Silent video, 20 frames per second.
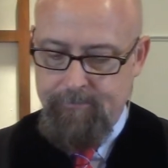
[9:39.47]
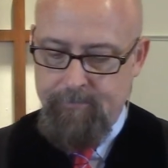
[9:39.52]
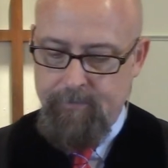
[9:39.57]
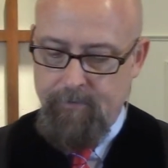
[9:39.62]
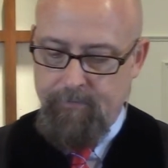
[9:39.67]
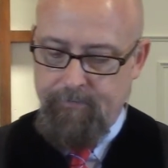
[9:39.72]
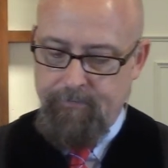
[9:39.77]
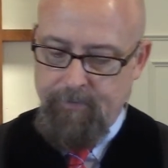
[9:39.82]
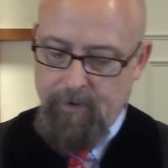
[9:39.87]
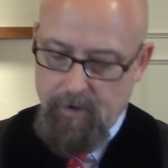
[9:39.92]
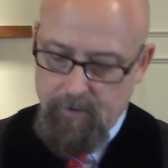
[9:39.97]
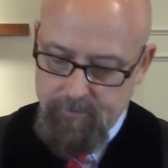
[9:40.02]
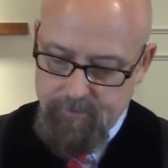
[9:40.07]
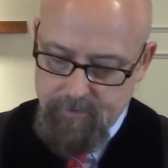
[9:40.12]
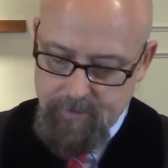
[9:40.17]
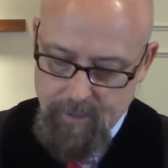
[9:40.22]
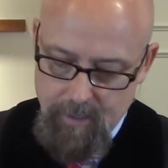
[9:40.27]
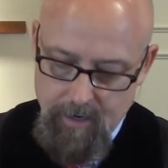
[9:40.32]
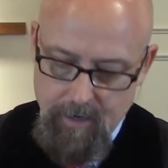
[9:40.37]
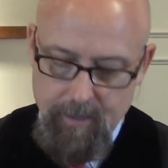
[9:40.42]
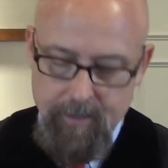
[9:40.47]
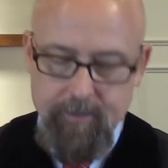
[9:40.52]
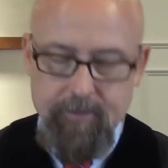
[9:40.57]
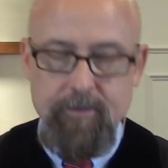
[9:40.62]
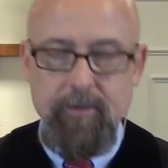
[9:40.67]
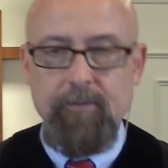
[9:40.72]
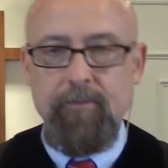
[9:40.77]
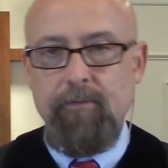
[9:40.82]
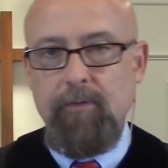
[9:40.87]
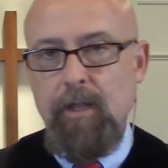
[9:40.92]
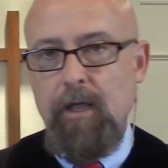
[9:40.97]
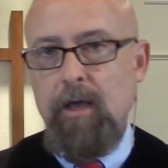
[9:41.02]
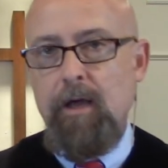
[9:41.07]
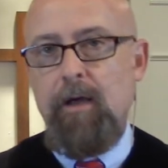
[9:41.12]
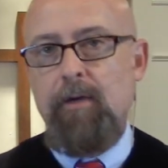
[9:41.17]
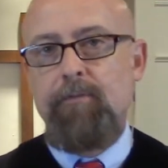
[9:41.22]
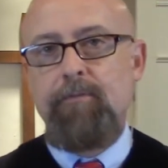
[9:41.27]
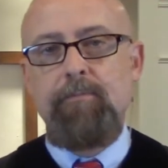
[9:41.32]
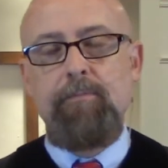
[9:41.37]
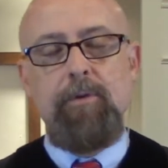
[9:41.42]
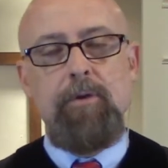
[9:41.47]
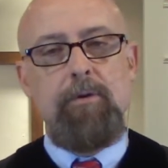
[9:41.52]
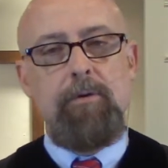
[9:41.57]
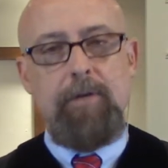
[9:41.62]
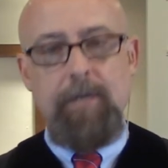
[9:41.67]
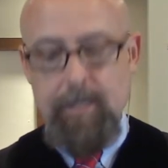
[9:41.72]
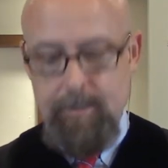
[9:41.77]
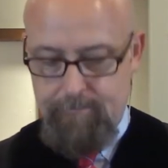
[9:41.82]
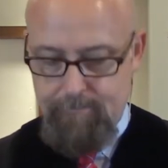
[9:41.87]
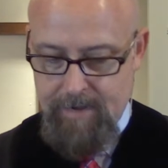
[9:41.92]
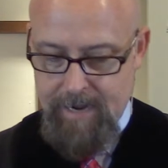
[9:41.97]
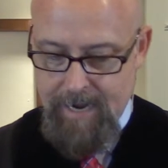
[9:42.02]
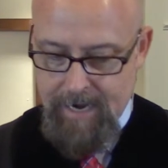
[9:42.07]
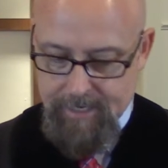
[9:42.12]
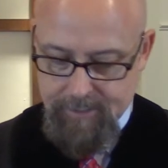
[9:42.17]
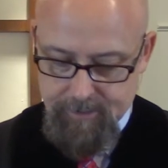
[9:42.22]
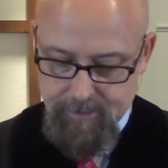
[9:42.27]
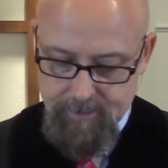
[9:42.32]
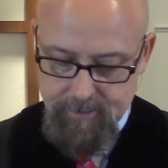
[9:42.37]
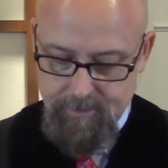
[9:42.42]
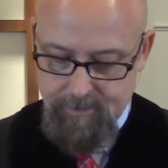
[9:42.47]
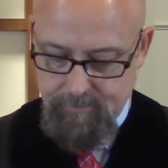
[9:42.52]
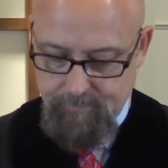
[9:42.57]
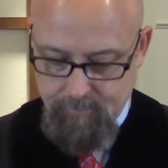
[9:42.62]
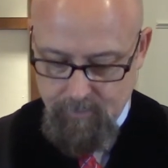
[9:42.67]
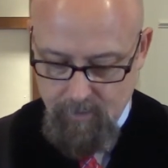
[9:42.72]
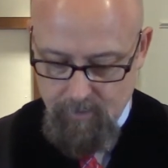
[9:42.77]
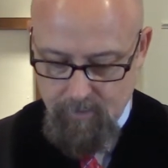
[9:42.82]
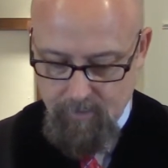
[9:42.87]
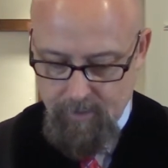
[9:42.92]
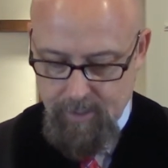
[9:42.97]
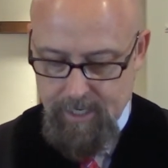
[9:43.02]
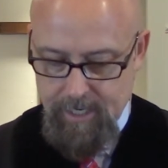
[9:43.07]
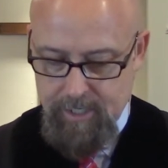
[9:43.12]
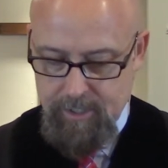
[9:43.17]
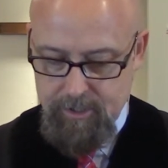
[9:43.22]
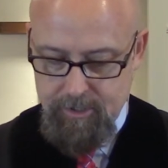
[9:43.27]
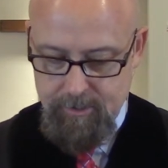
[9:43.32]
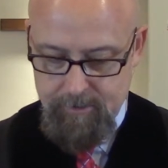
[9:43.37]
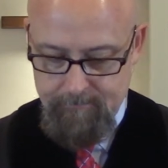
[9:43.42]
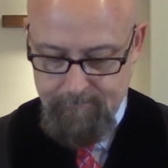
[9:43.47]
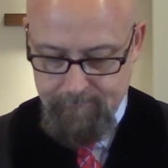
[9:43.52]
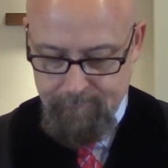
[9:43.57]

the false goddess of love, beauty, and passion and procreation.